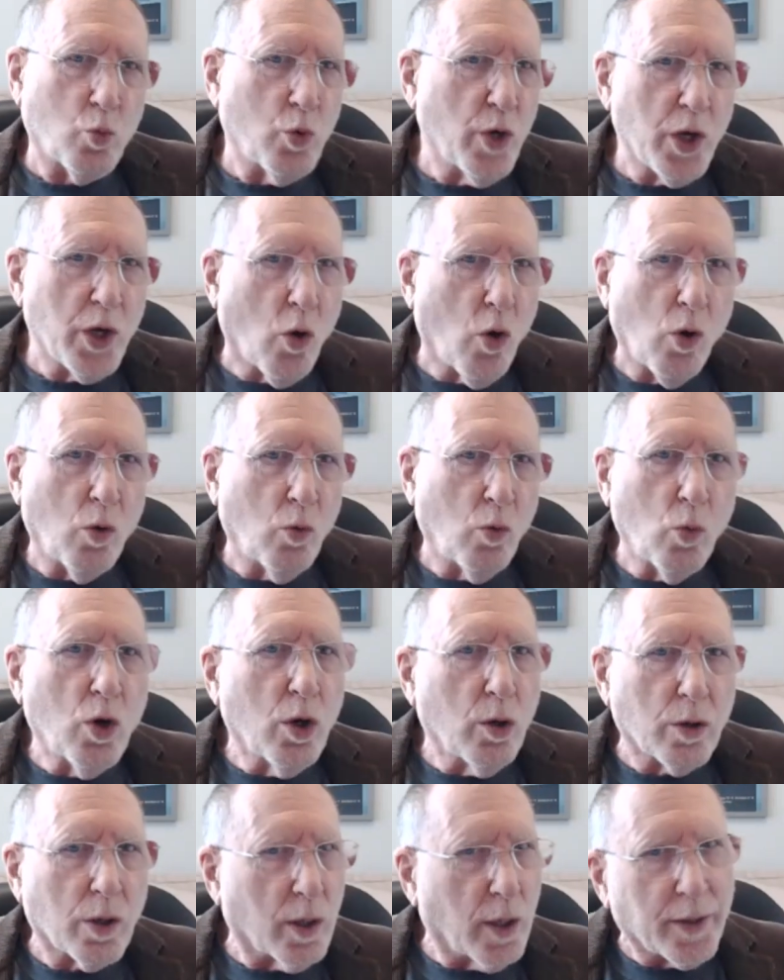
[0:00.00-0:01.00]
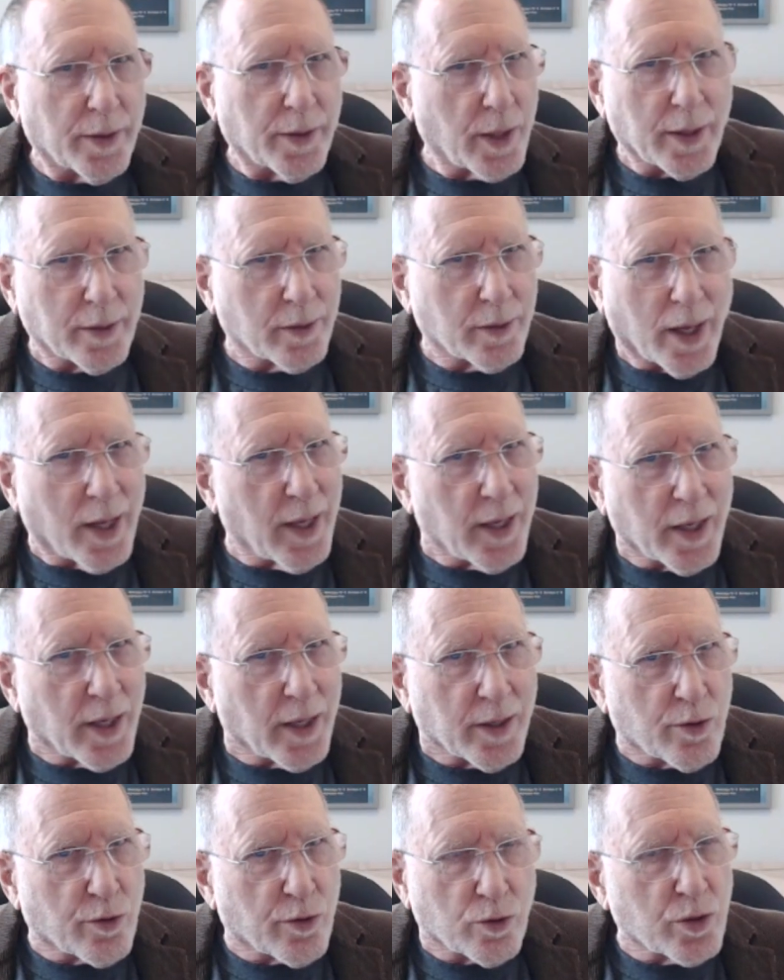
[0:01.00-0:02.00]
we all were at that
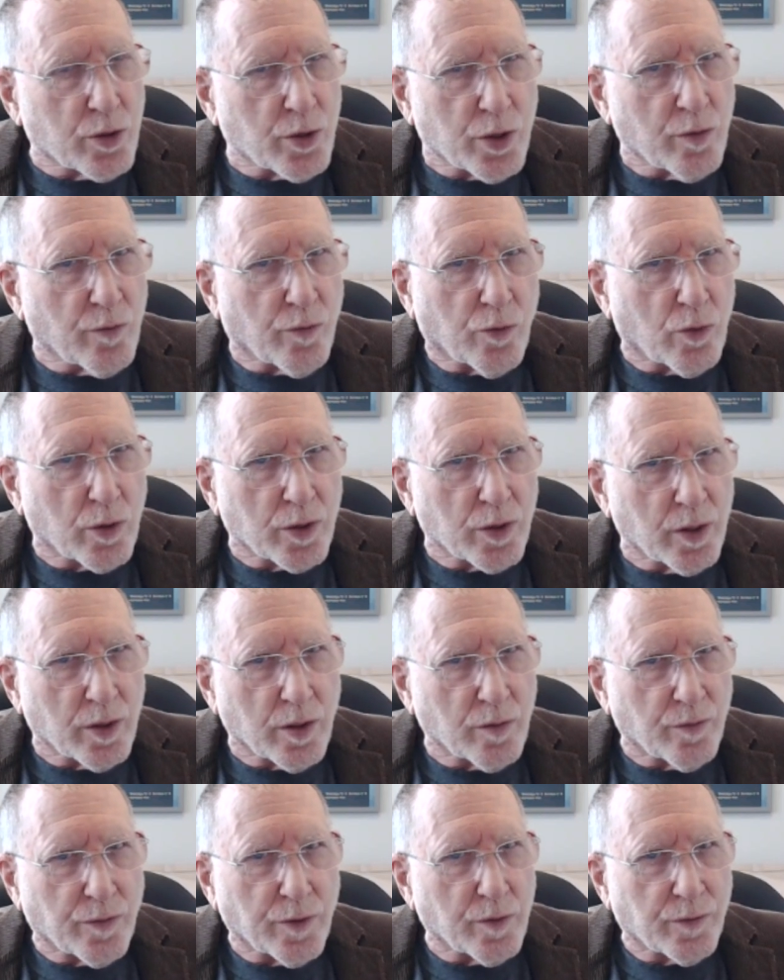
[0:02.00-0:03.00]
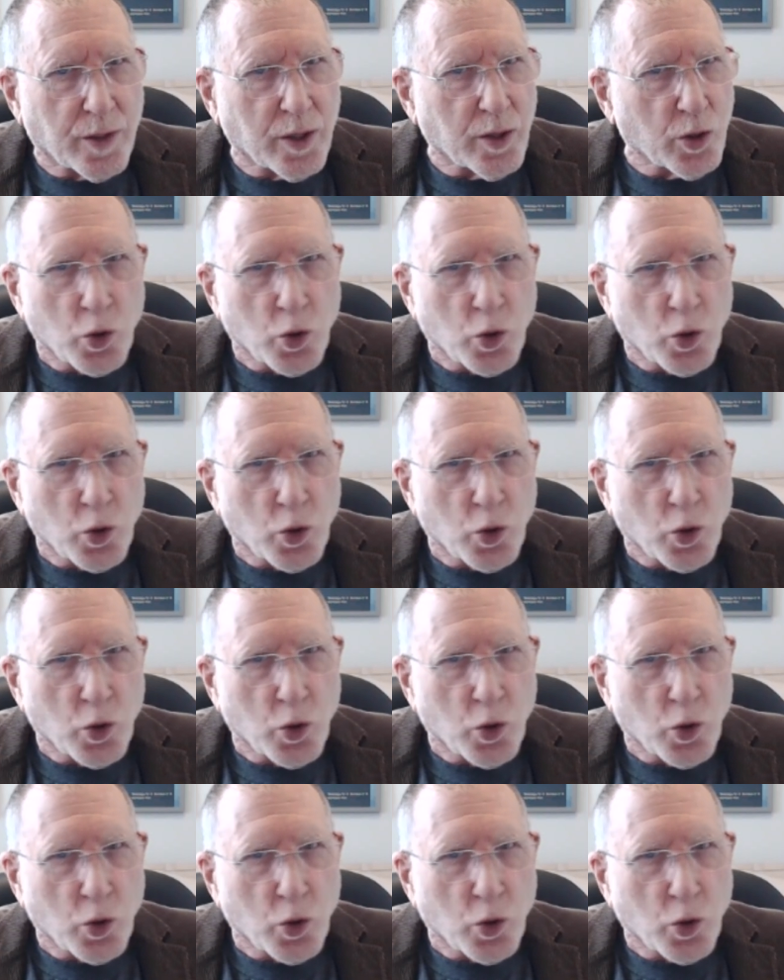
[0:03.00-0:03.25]
at 13, 14, and 15,